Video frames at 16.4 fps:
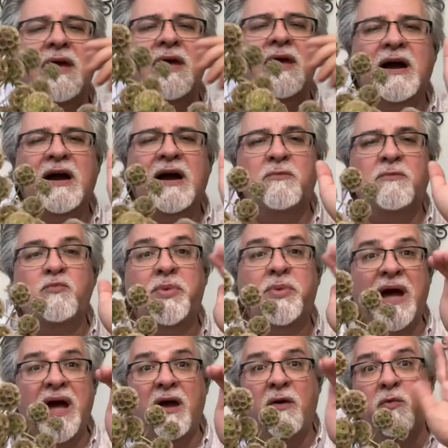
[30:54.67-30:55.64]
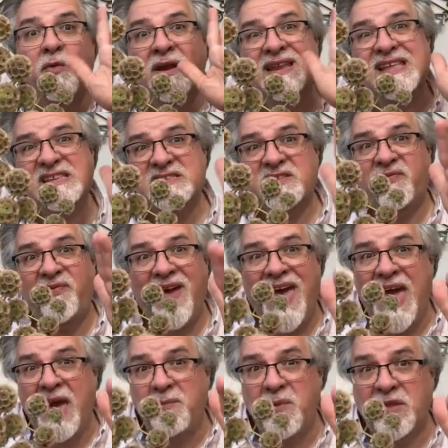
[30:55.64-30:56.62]
but what is
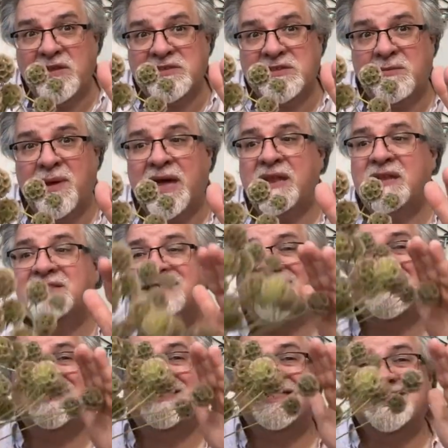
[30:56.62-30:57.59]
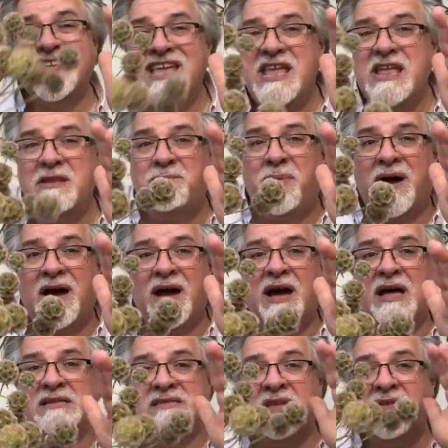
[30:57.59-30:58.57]
fabulous about it is the seed
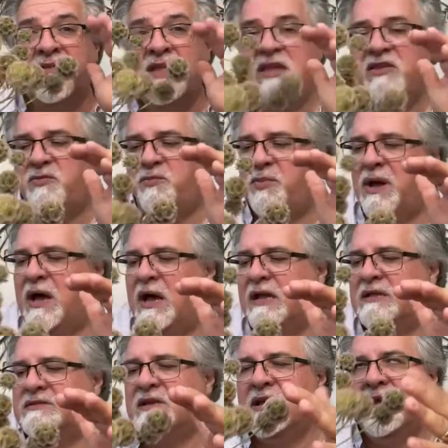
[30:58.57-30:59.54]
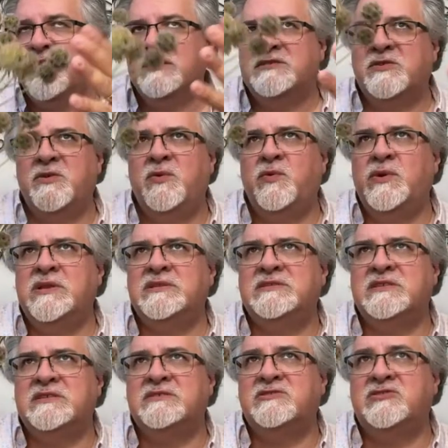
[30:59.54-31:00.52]
pods. And these pods, so what is
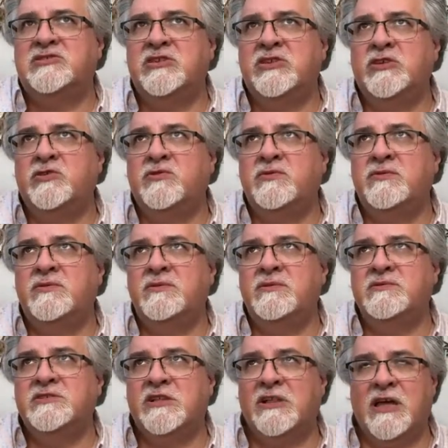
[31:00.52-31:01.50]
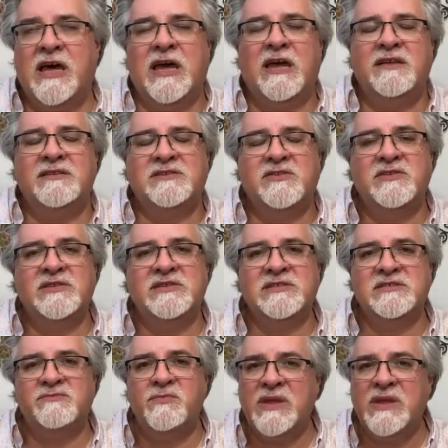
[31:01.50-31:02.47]
this? June, July. So this
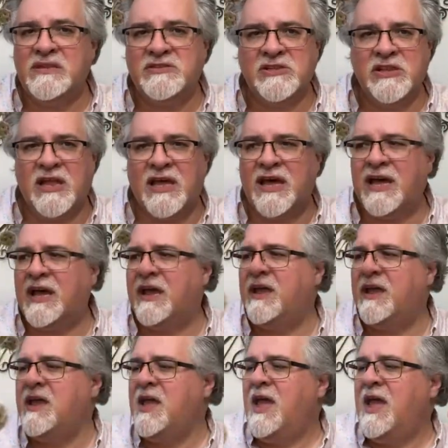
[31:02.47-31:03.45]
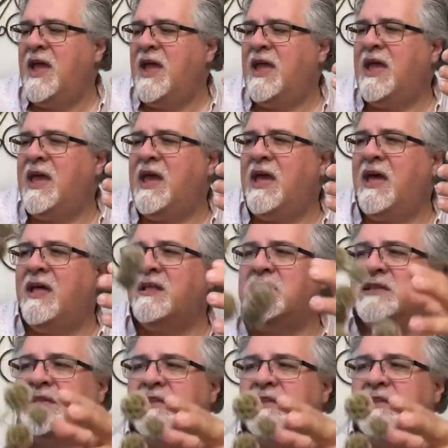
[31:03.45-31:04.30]
is mid-July, and